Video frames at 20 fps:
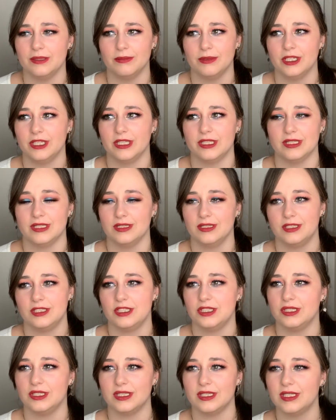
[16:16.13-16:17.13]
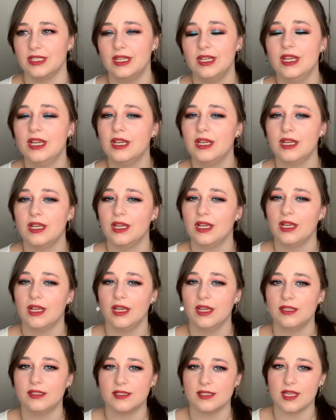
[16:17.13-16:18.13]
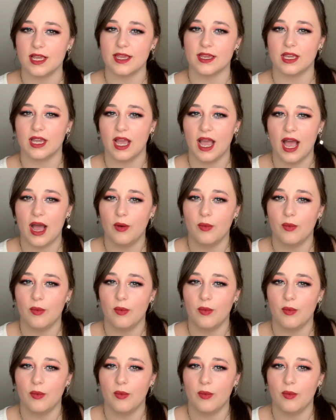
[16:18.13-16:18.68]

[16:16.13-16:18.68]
because it's like how